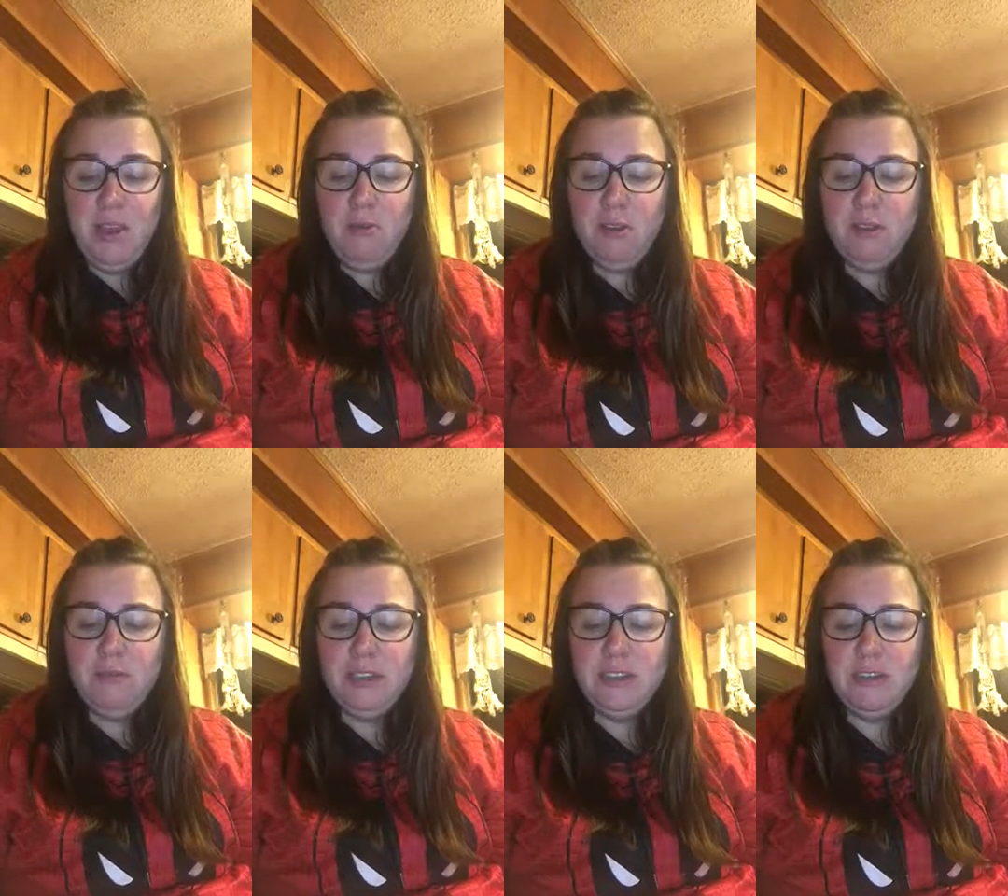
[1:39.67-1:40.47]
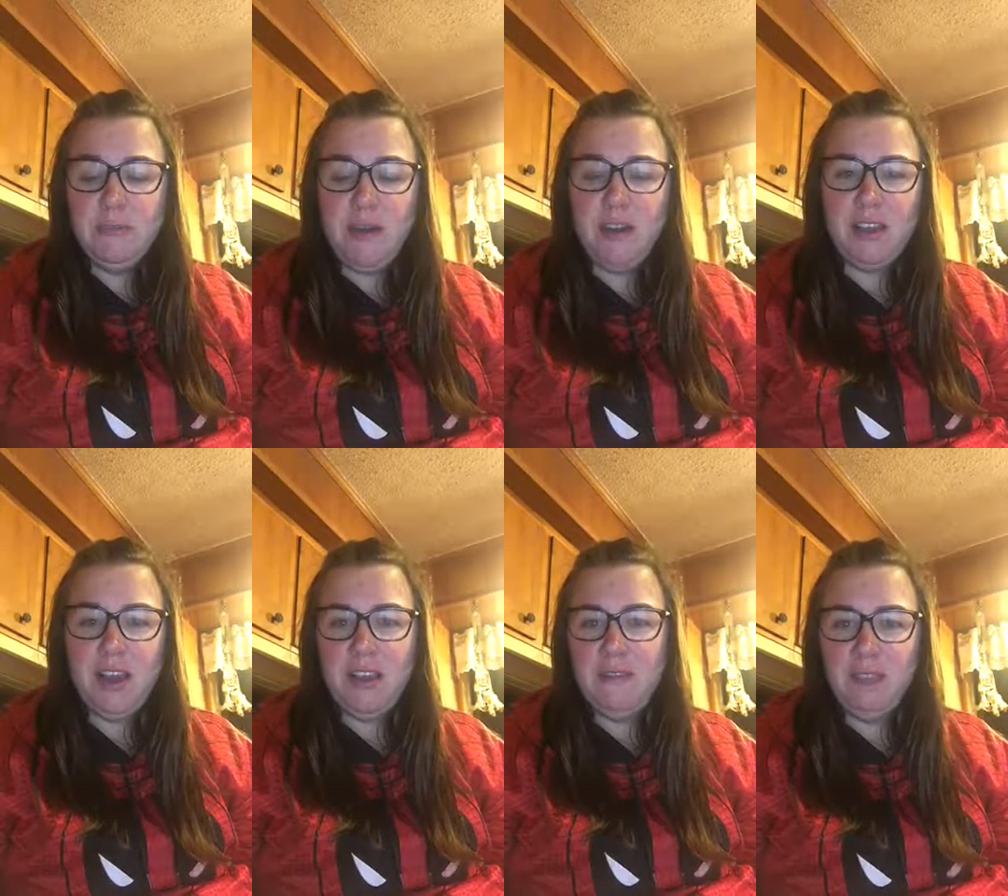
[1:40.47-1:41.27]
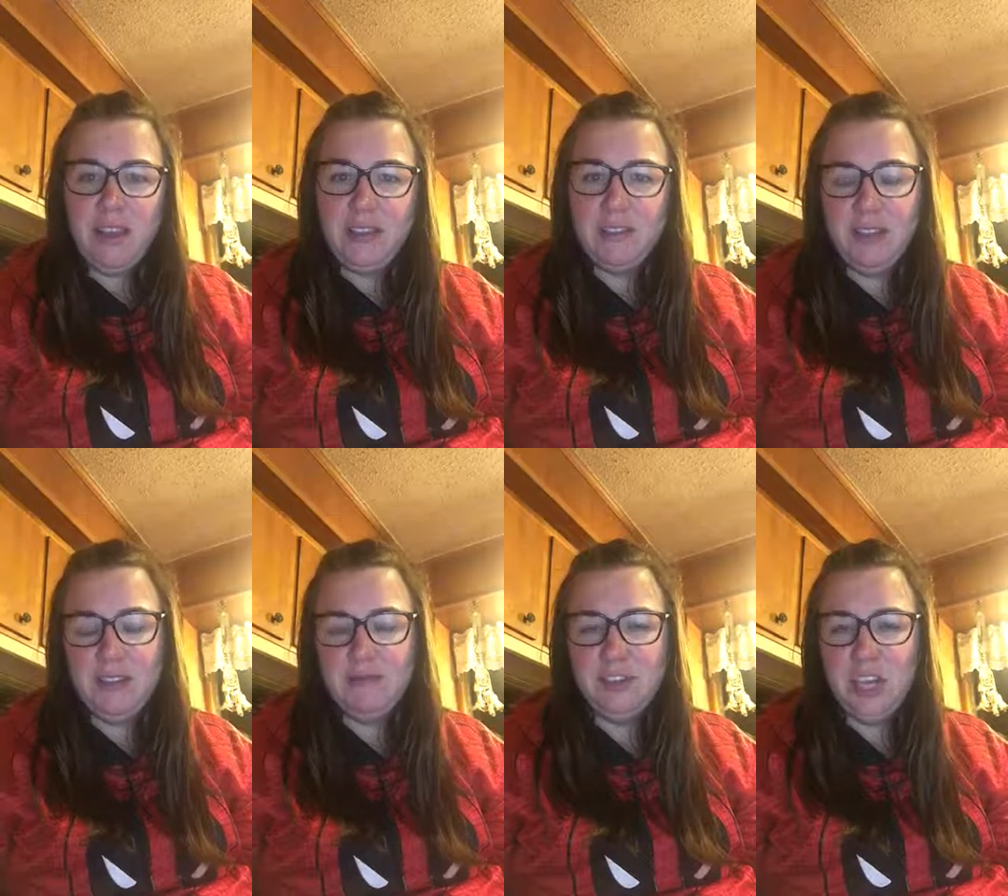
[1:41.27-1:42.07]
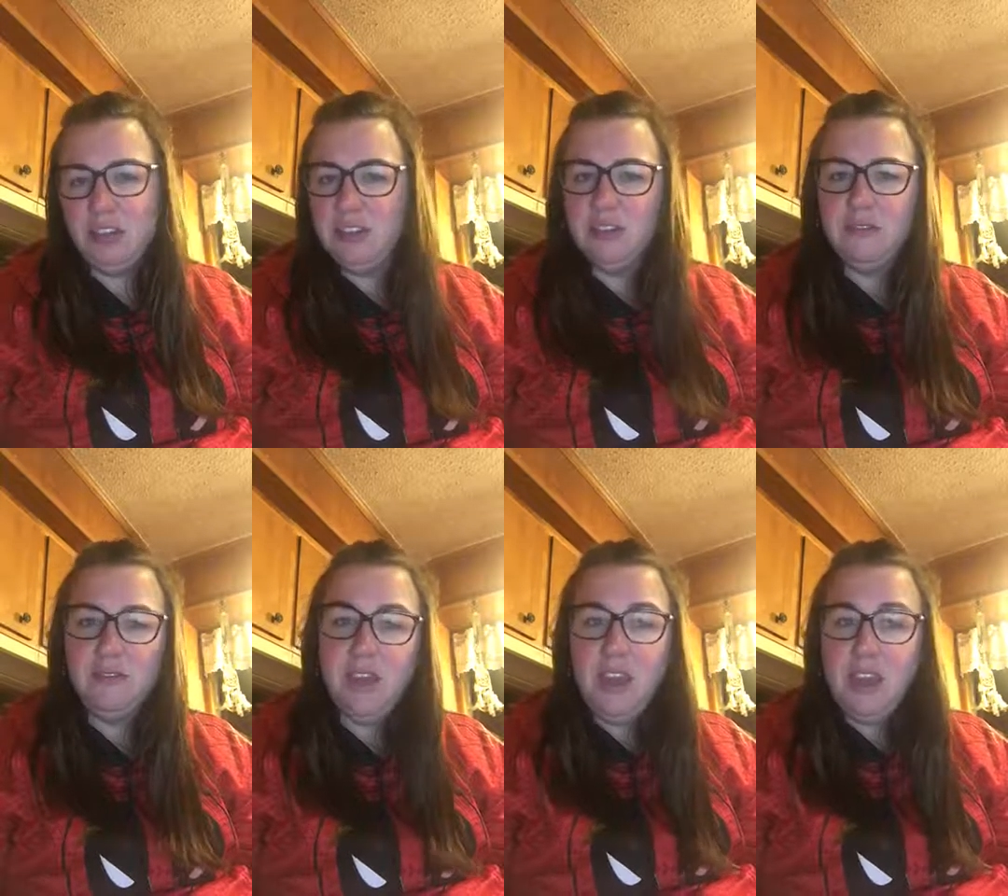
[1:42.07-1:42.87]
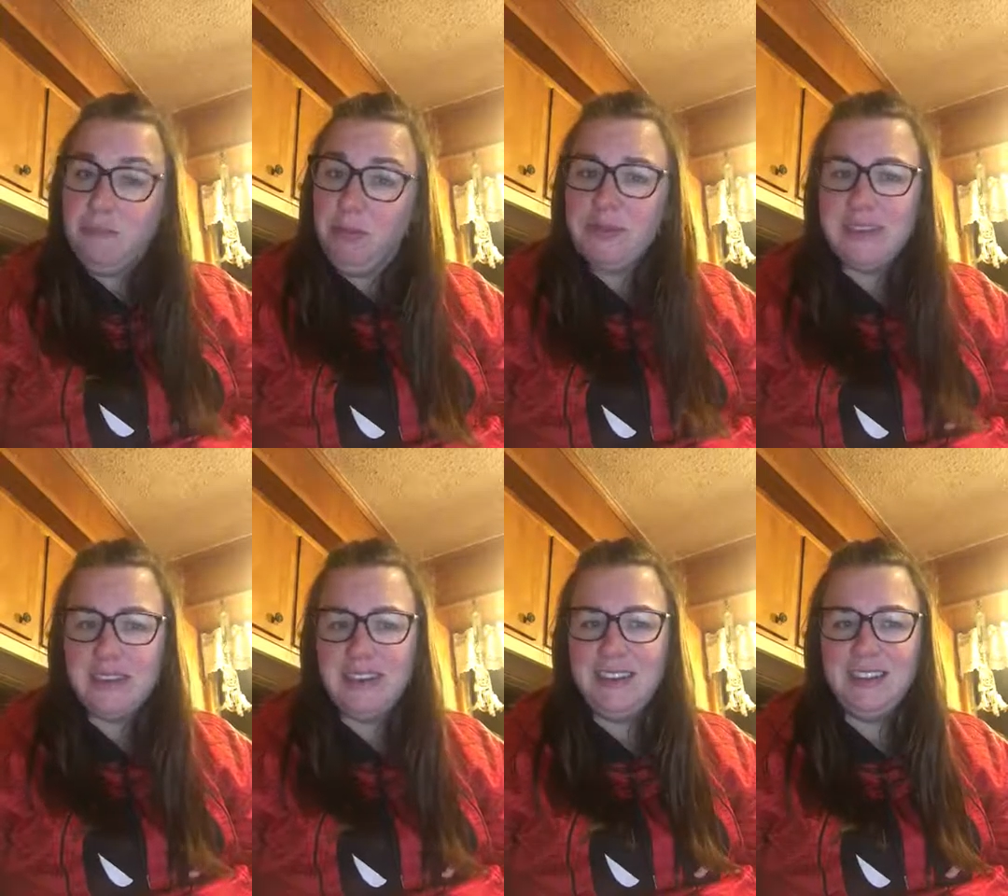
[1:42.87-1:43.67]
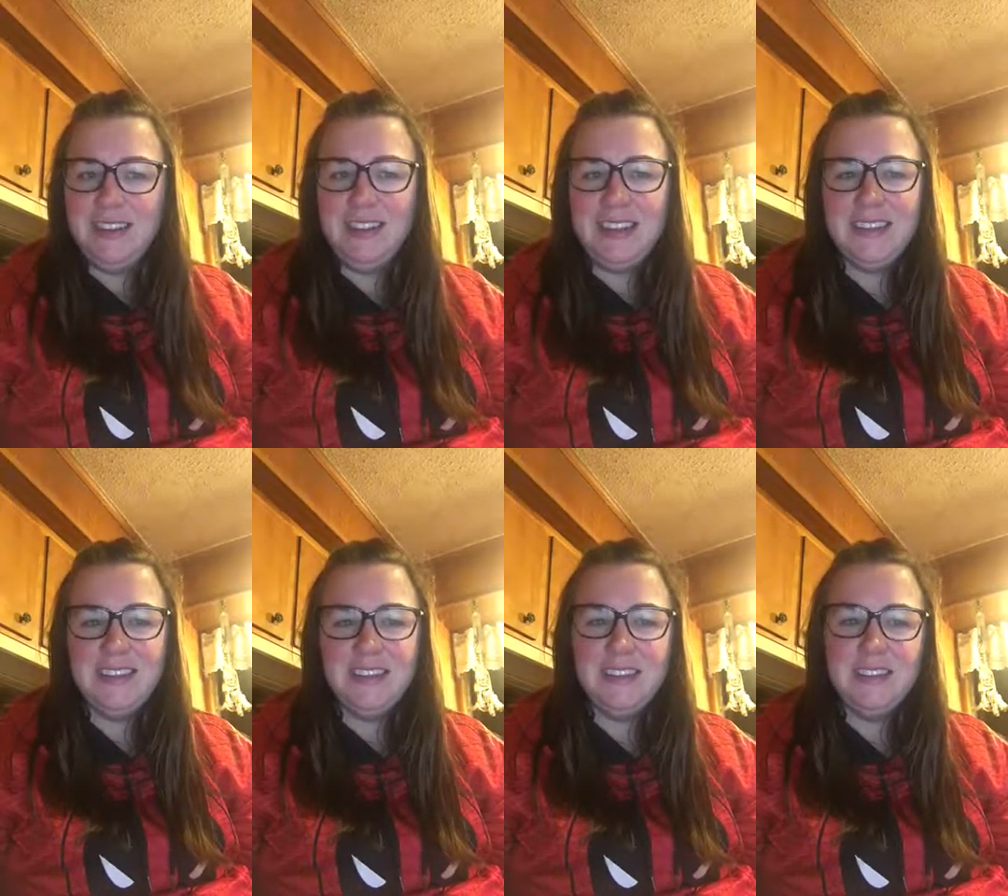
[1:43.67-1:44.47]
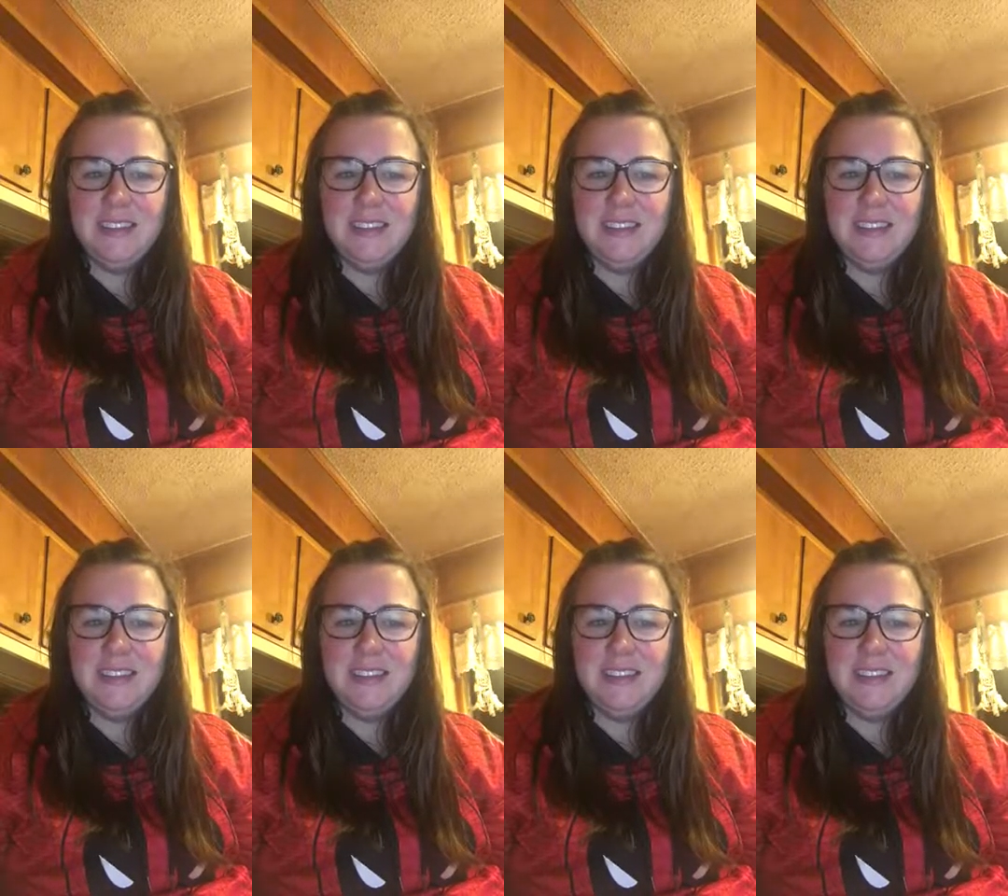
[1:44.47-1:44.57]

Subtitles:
when we talk about kind of like the challenges of implementing the lesson.